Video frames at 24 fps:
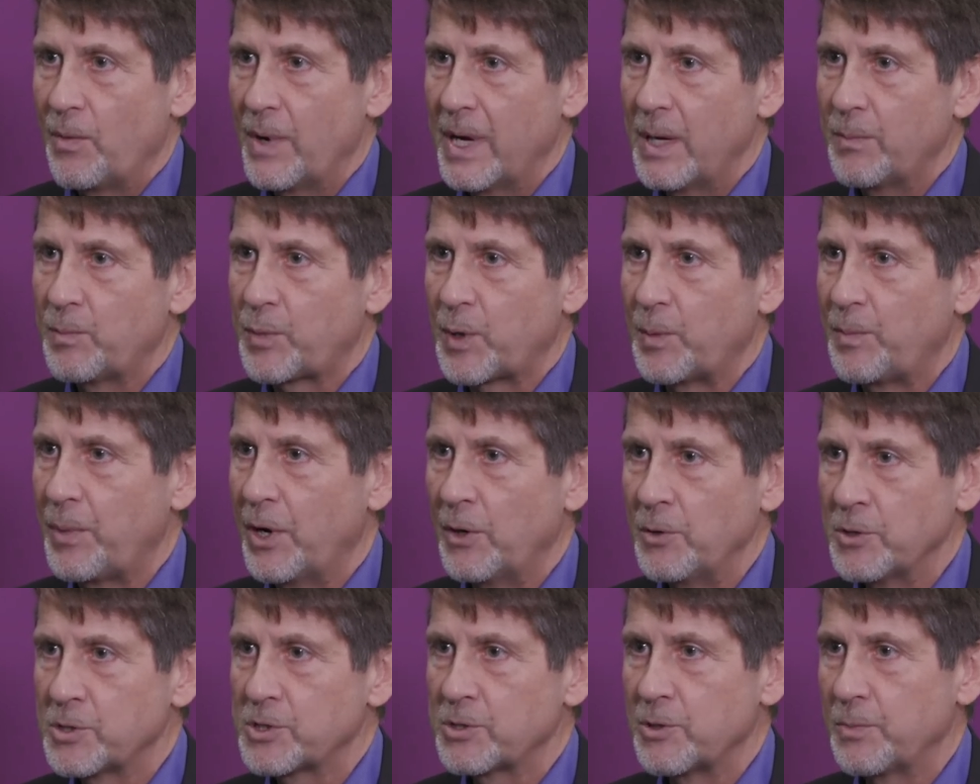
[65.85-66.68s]
we
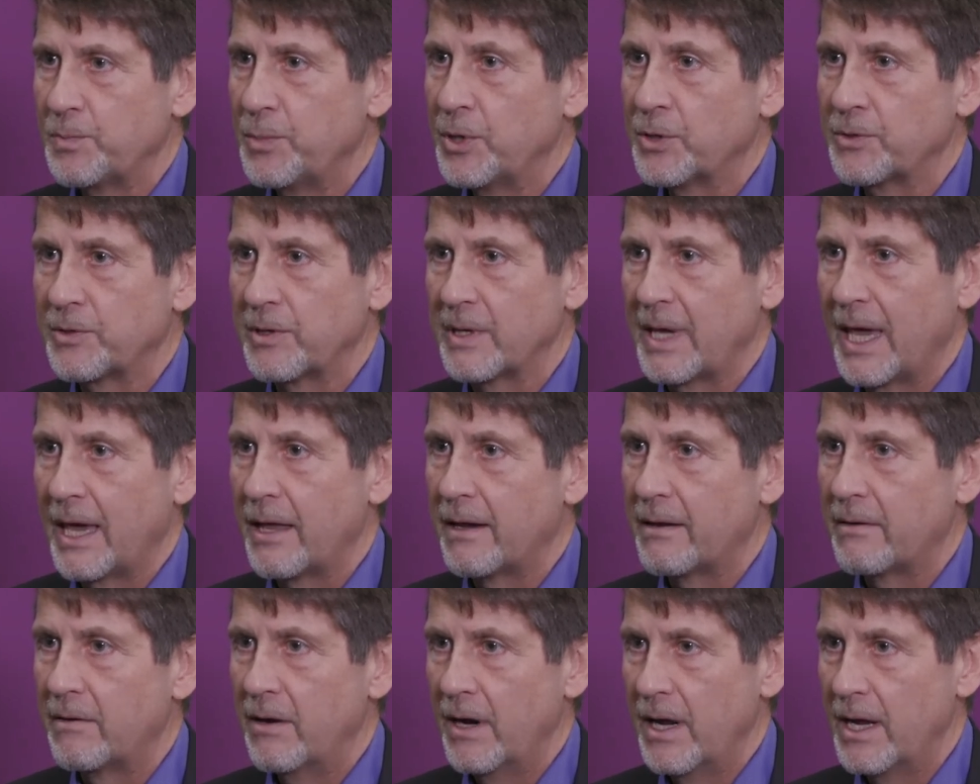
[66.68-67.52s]
proposed to put
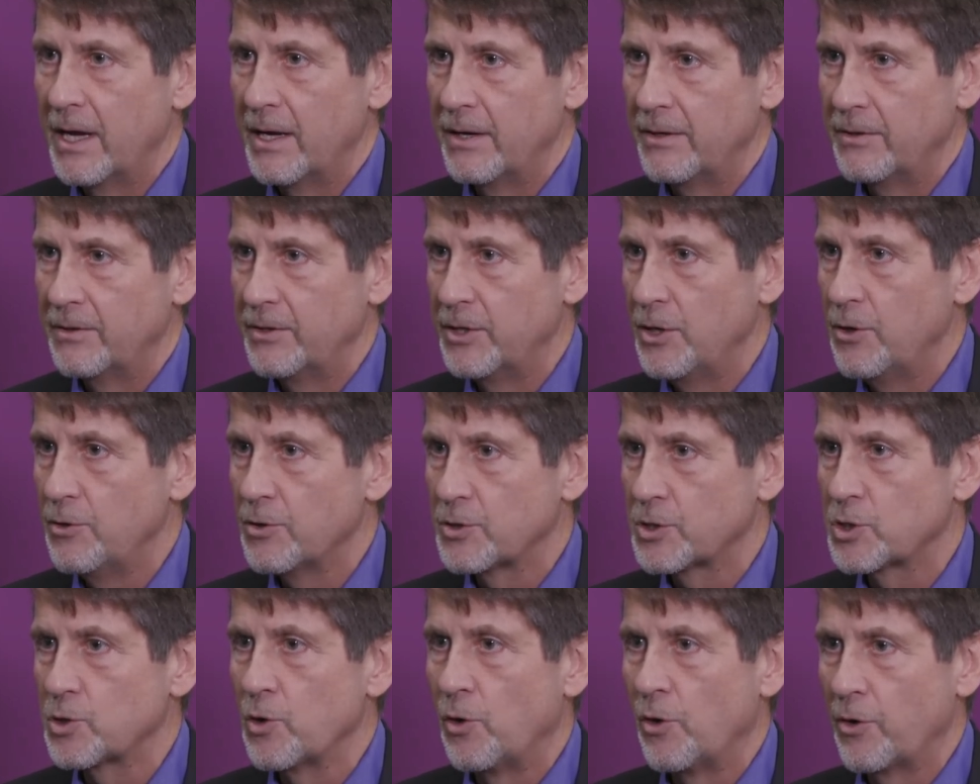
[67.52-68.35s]
together a new
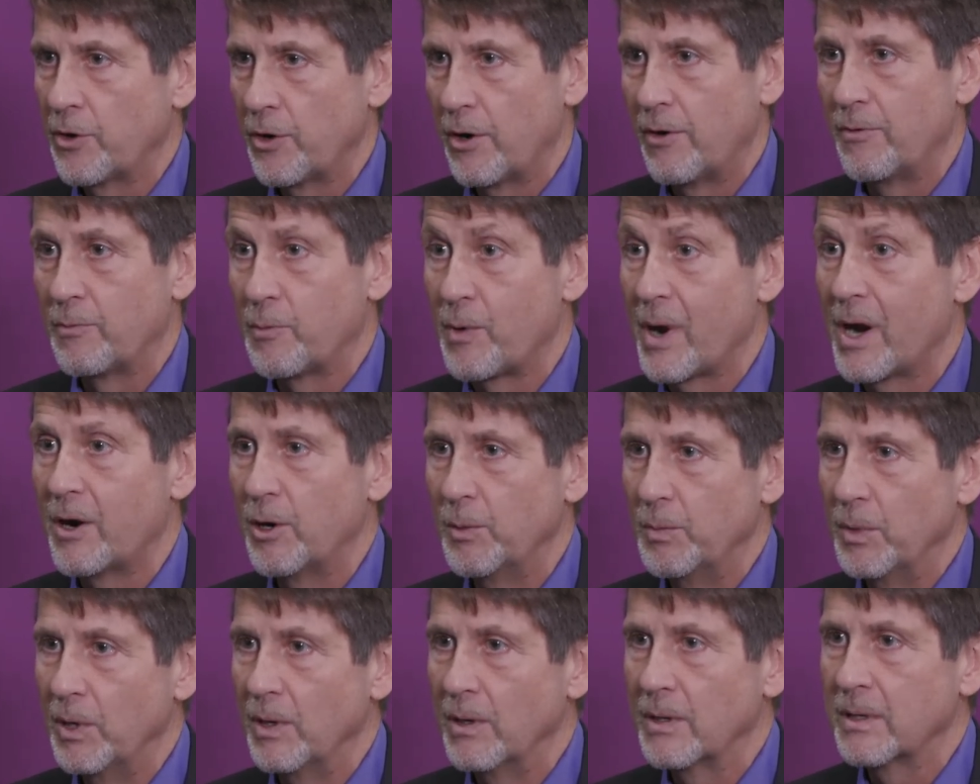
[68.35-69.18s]
sort of
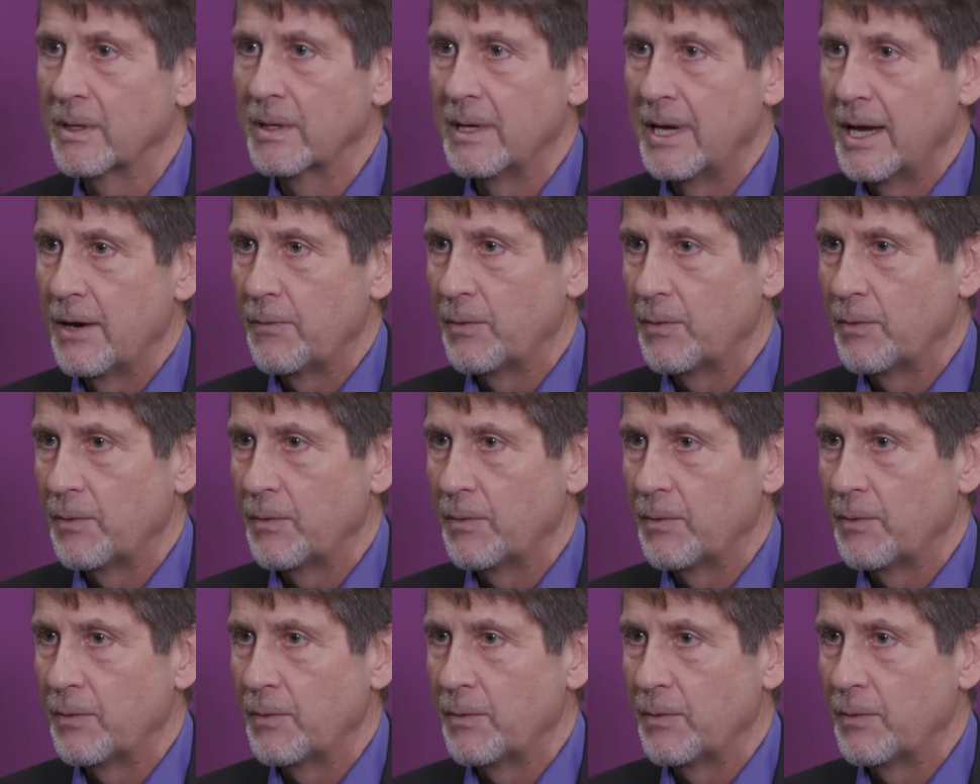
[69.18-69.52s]
wearable,